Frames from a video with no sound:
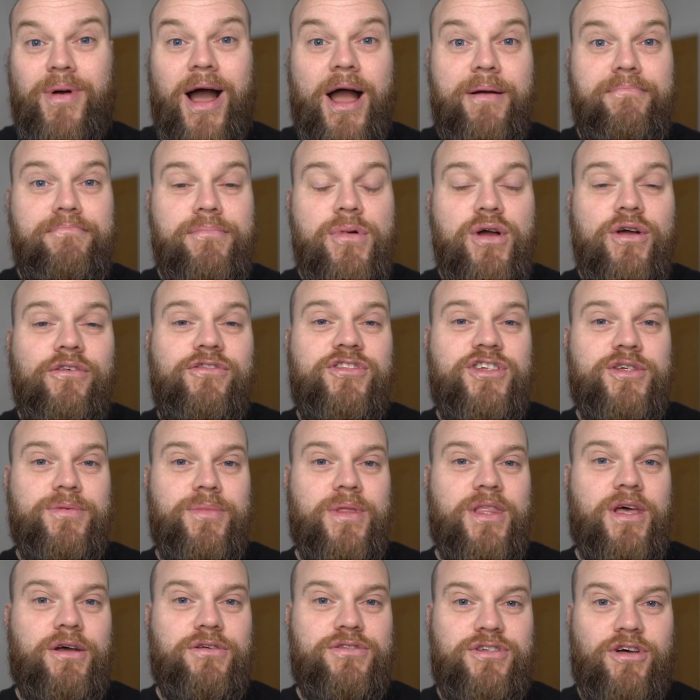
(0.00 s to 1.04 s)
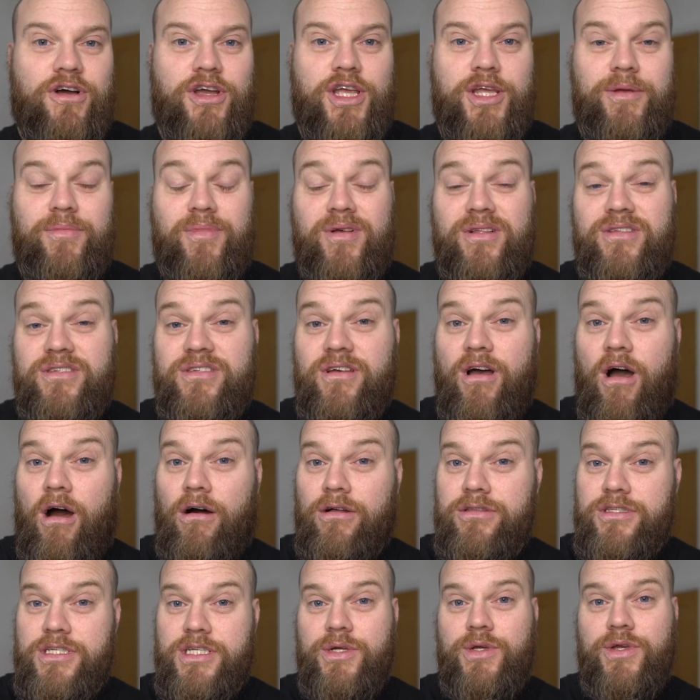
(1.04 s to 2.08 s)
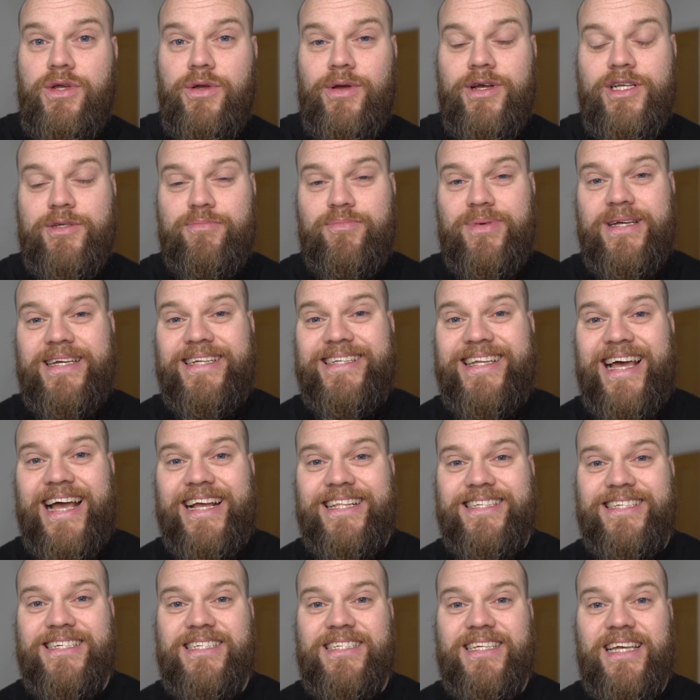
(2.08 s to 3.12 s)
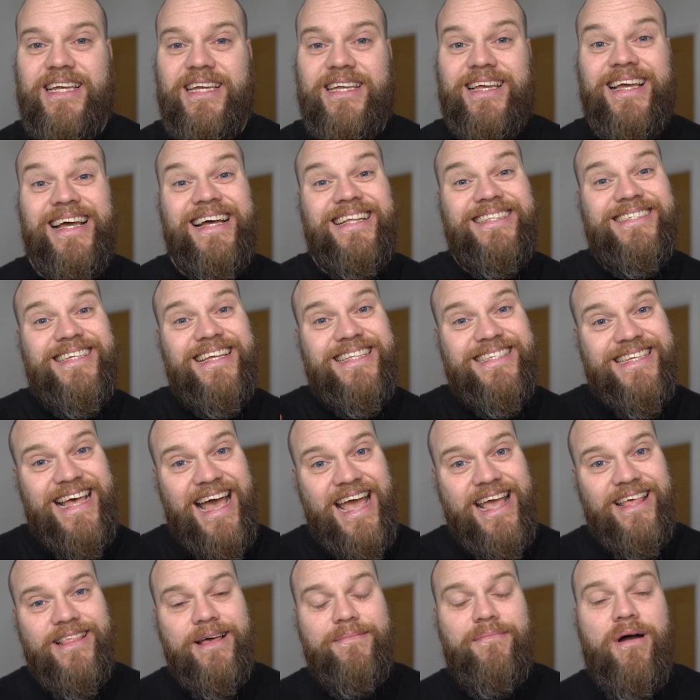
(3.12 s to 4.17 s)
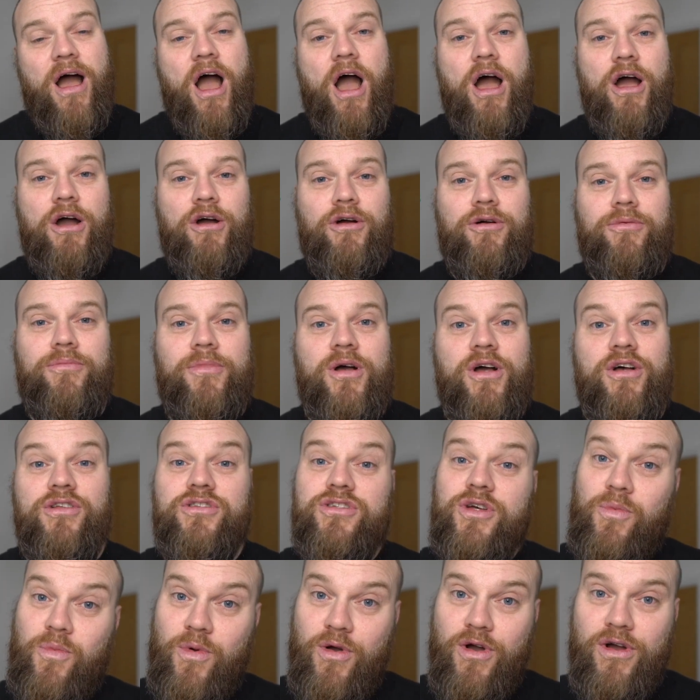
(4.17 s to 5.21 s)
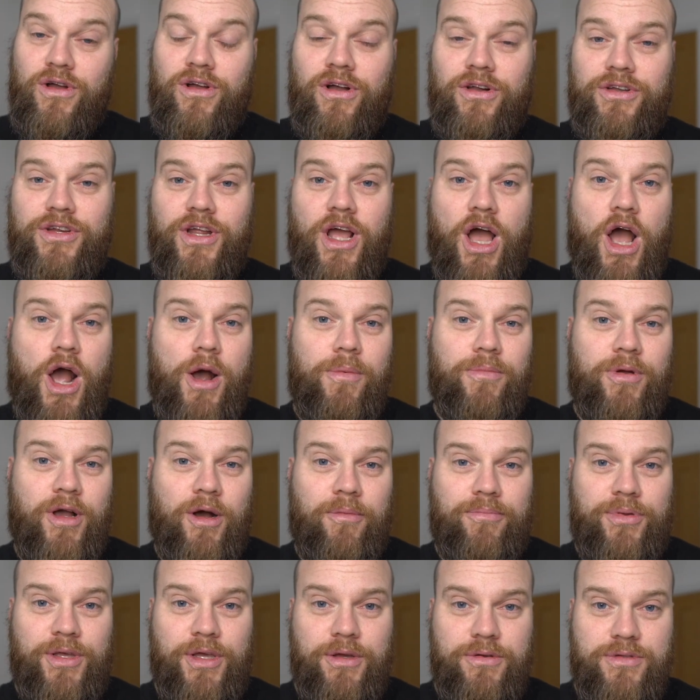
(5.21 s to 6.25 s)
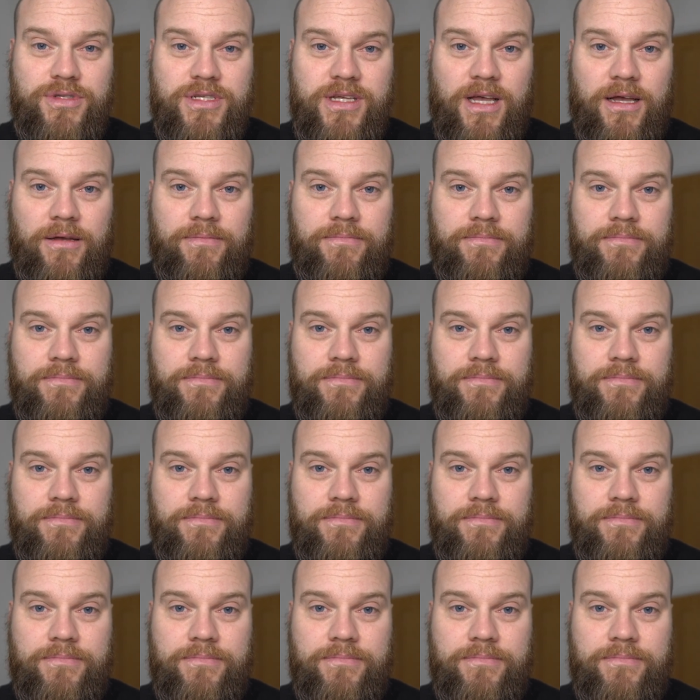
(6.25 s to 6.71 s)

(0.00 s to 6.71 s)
might move some of those documents onto a USB data stick to take them home to work on your home computer.